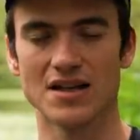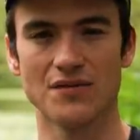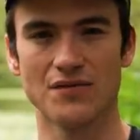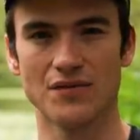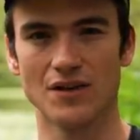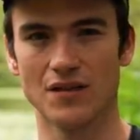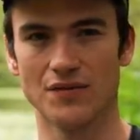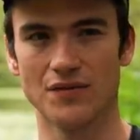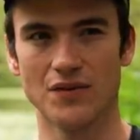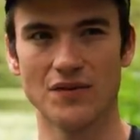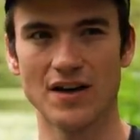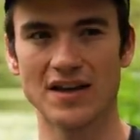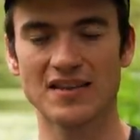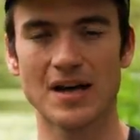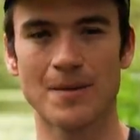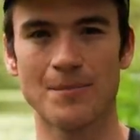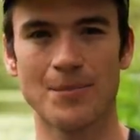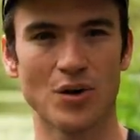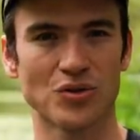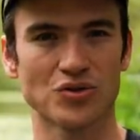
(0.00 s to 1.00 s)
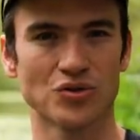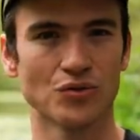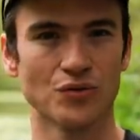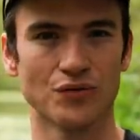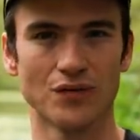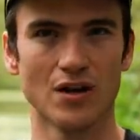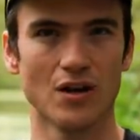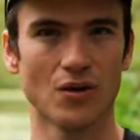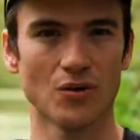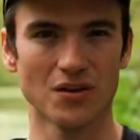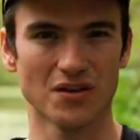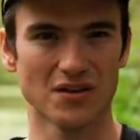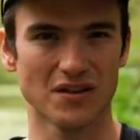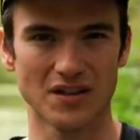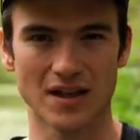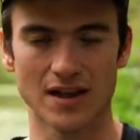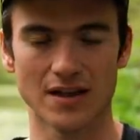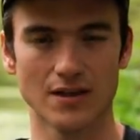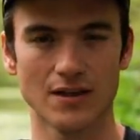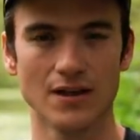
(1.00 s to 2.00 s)
If you've had that bottle for longer
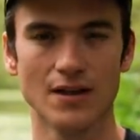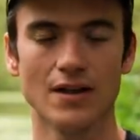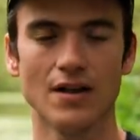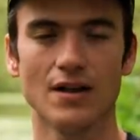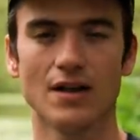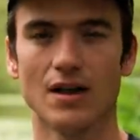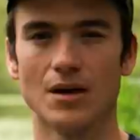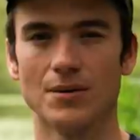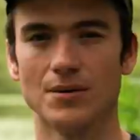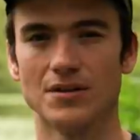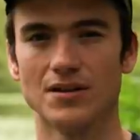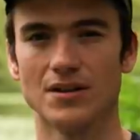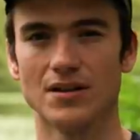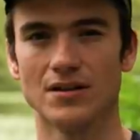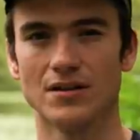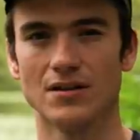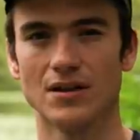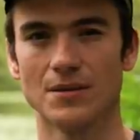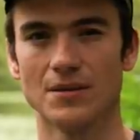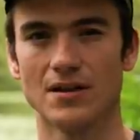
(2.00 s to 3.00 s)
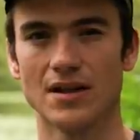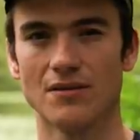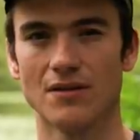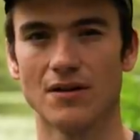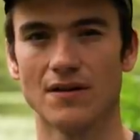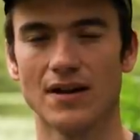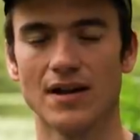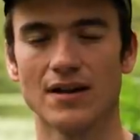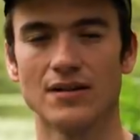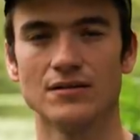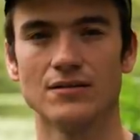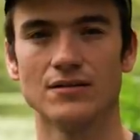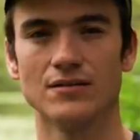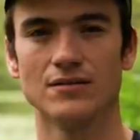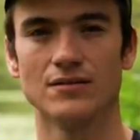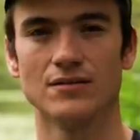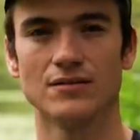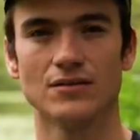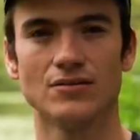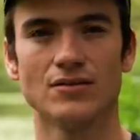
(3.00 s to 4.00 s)
than that, I would get rid of that and
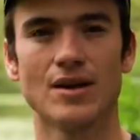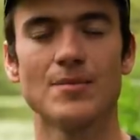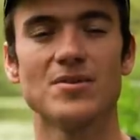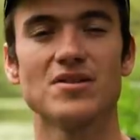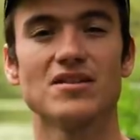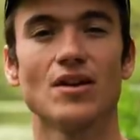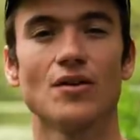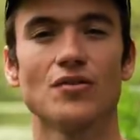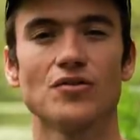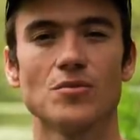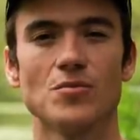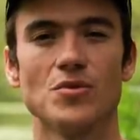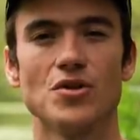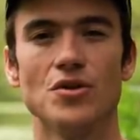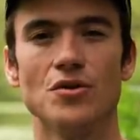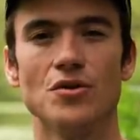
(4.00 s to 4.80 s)
grab yourself some